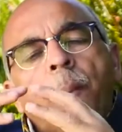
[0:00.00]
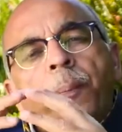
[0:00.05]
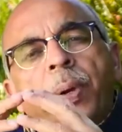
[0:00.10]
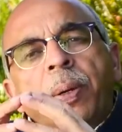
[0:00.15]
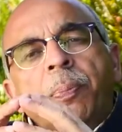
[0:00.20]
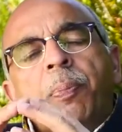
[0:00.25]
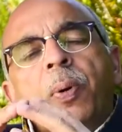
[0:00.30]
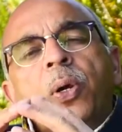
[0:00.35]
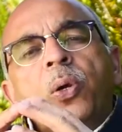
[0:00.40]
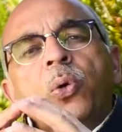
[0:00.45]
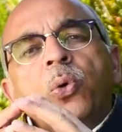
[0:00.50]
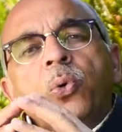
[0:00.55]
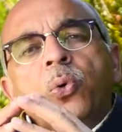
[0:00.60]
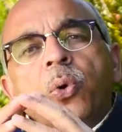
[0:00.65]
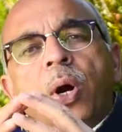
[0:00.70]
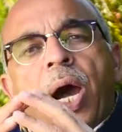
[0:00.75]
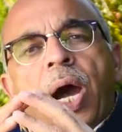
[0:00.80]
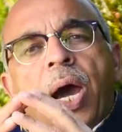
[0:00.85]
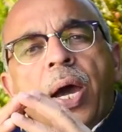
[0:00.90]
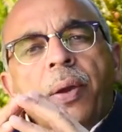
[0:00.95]
People
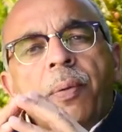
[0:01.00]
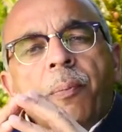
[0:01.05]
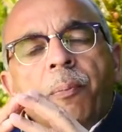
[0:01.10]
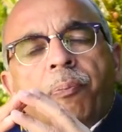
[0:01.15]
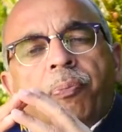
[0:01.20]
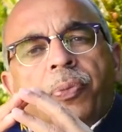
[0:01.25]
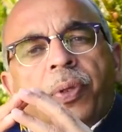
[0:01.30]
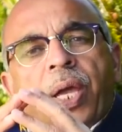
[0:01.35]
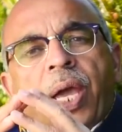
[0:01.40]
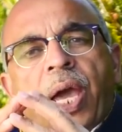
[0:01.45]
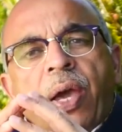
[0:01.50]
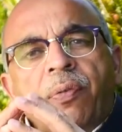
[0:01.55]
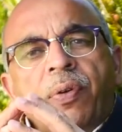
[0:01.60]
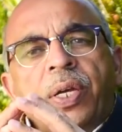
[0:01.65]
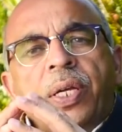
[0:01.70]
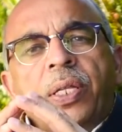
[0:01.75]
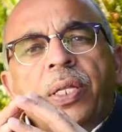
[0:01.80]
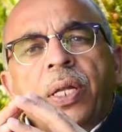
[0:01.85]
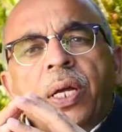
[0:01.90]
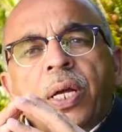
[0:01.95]
who are
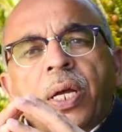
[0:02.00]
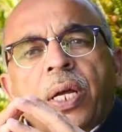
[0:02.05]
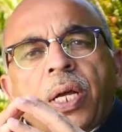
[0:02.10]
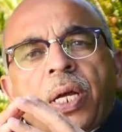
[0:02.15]
having